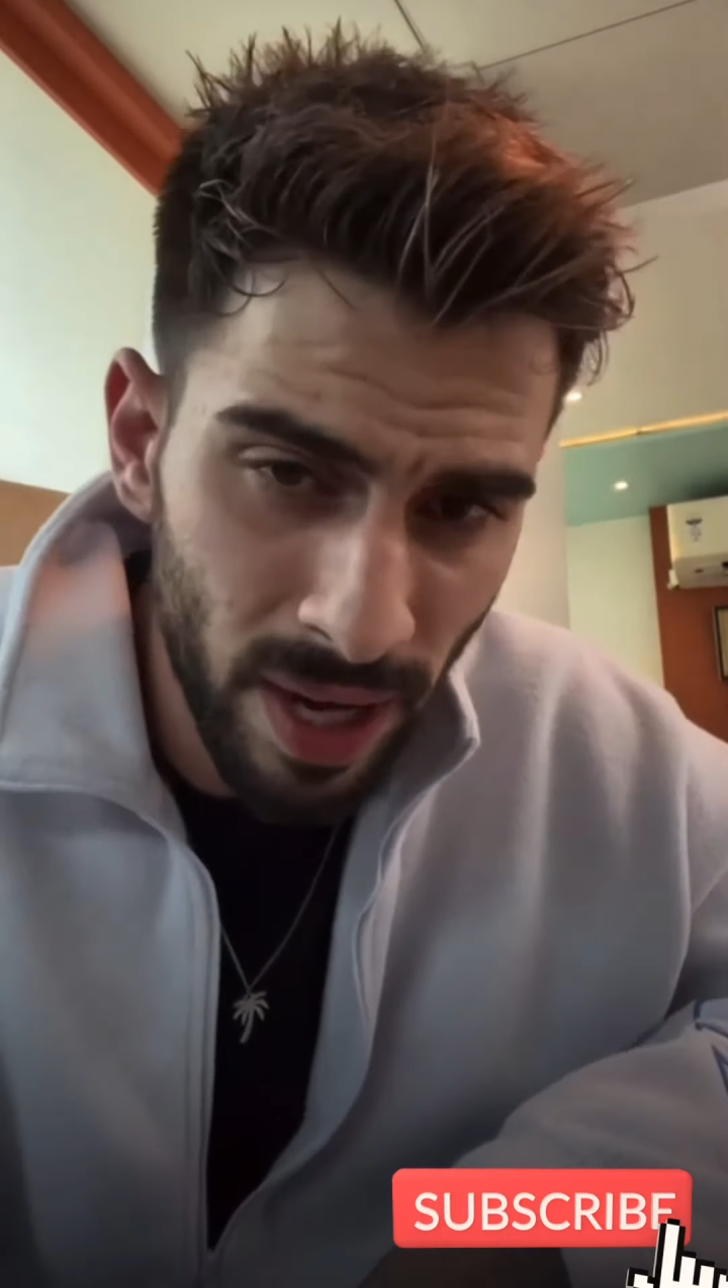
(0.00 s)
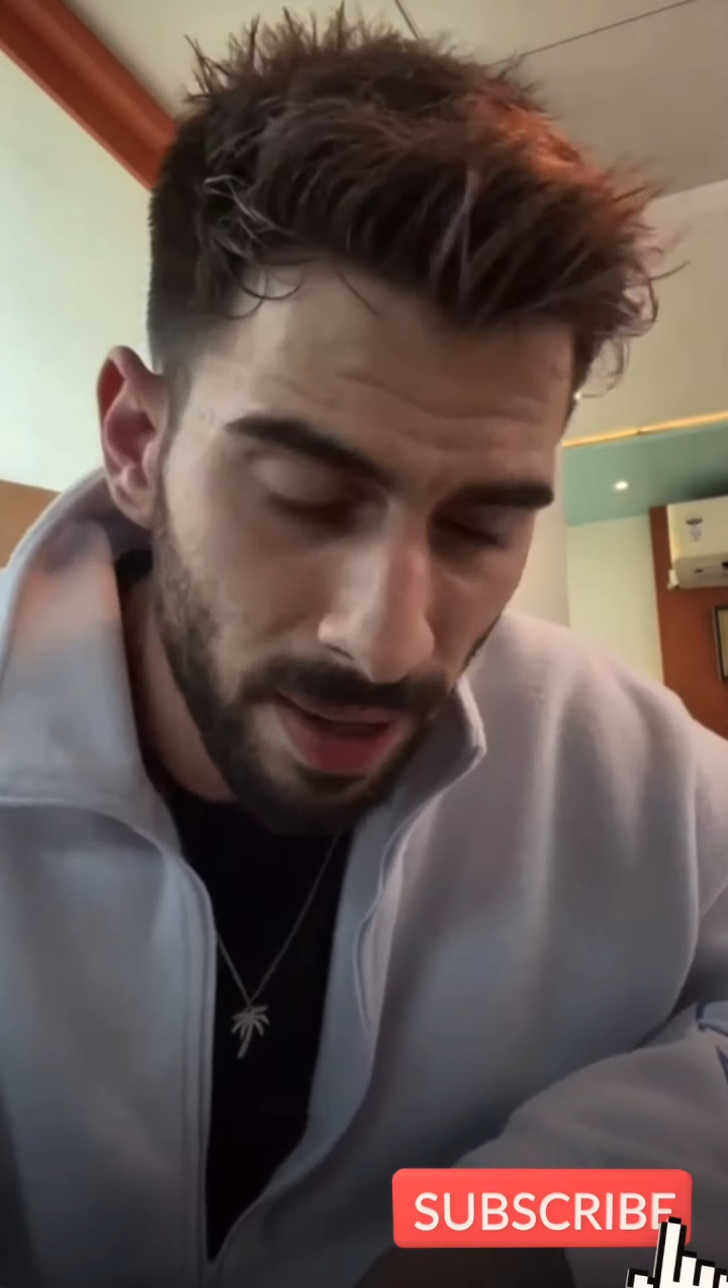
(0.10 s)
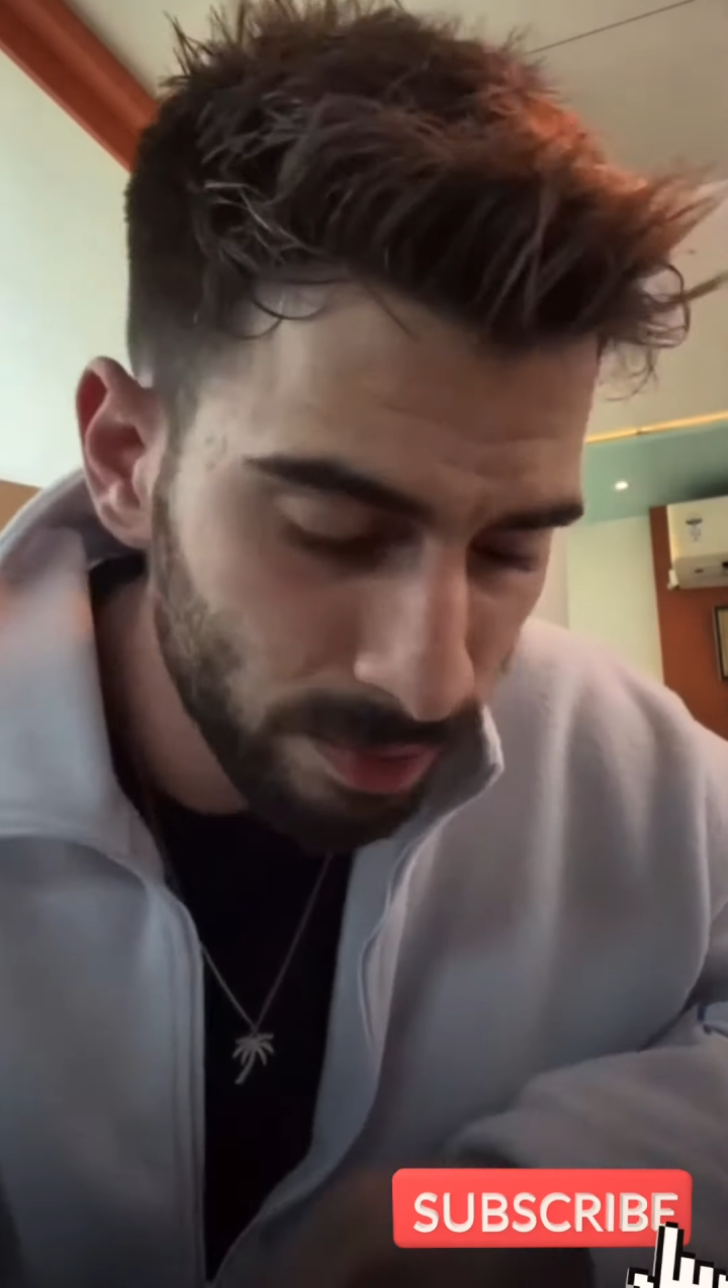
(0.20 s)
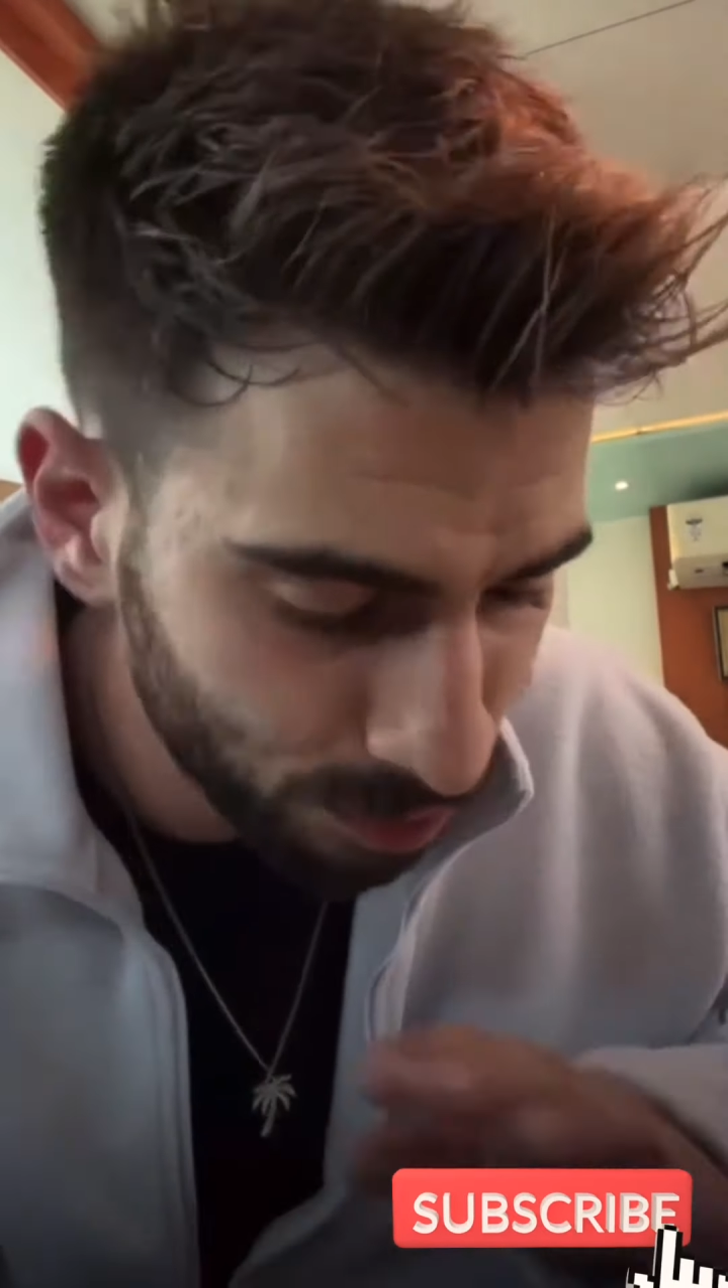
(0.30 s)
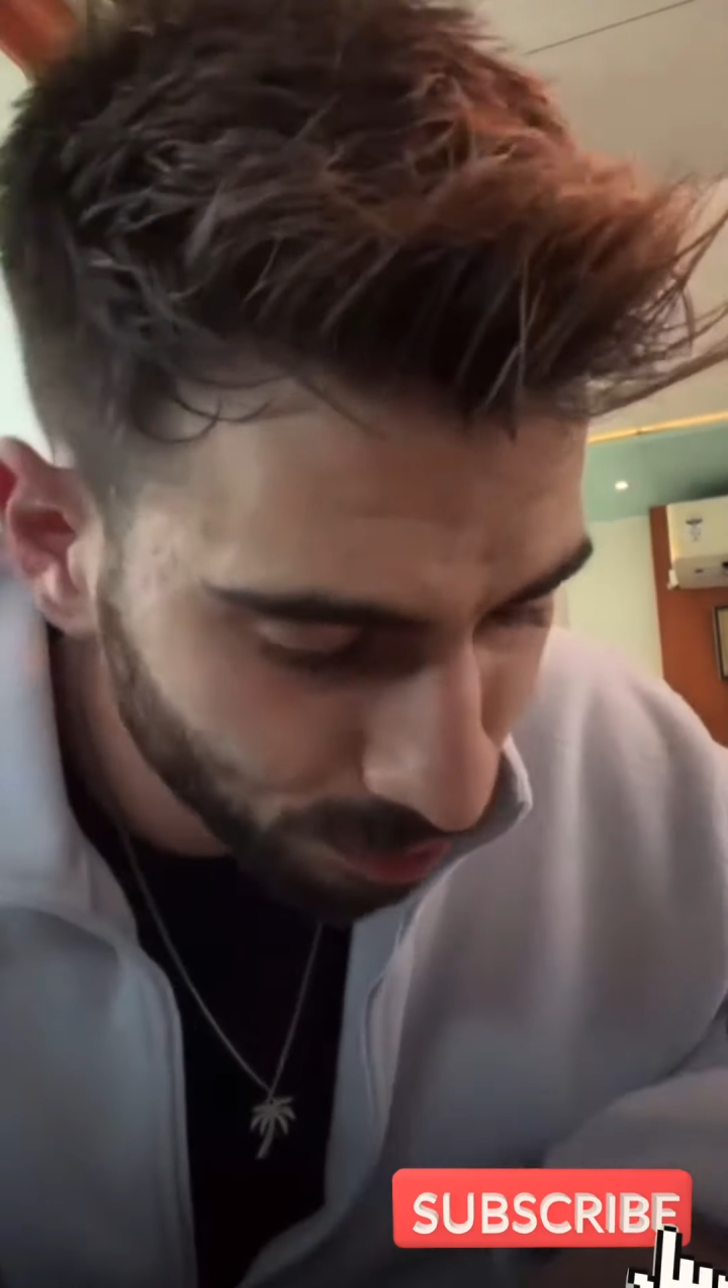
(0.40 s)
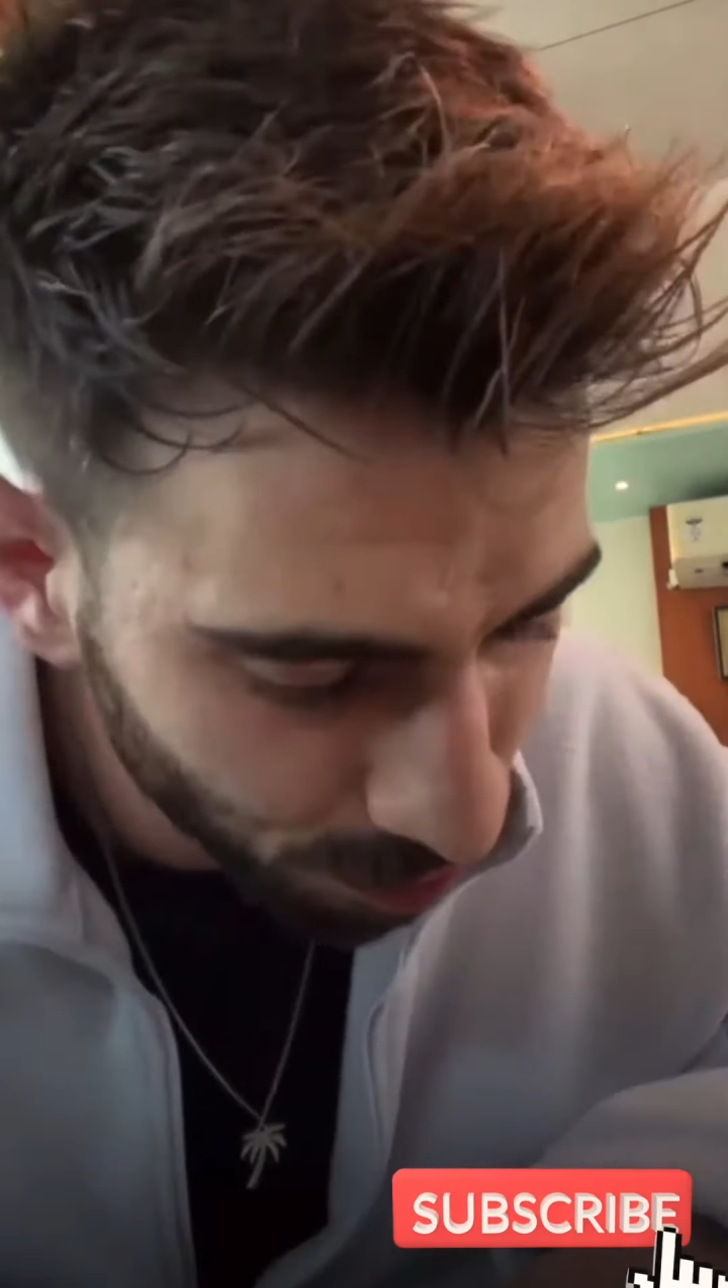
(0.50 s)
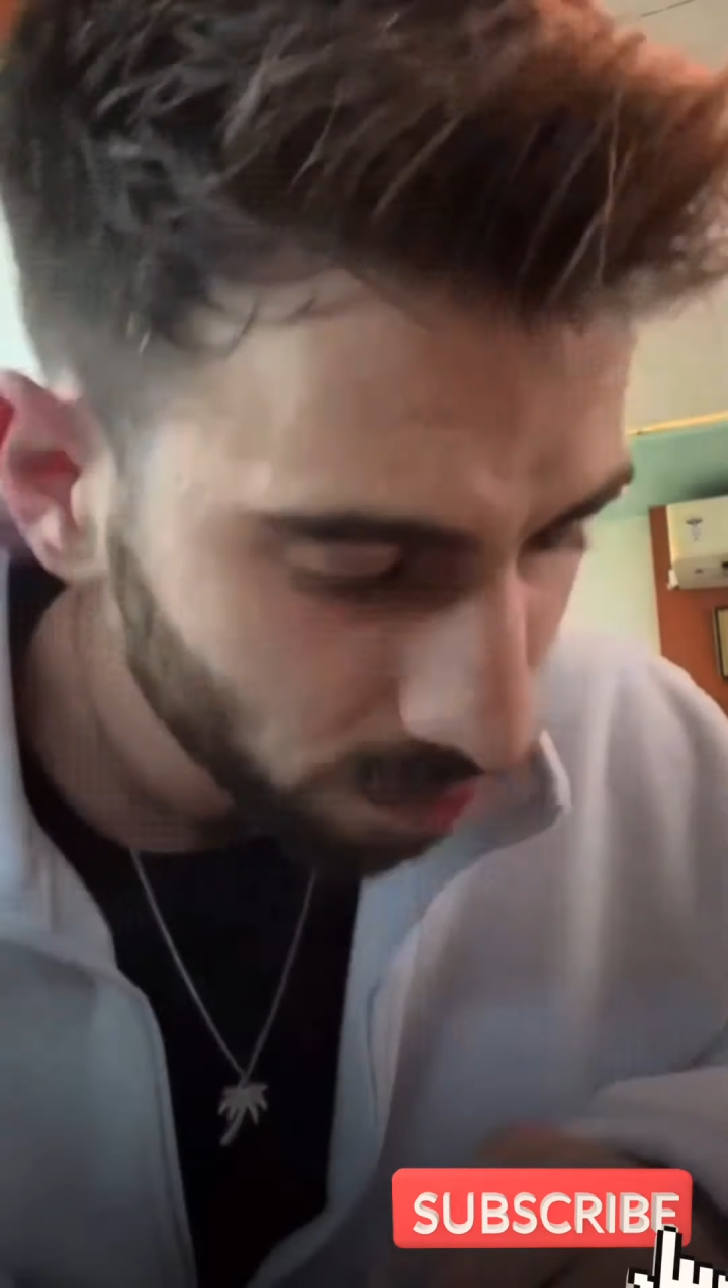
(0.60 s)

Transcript: Okay.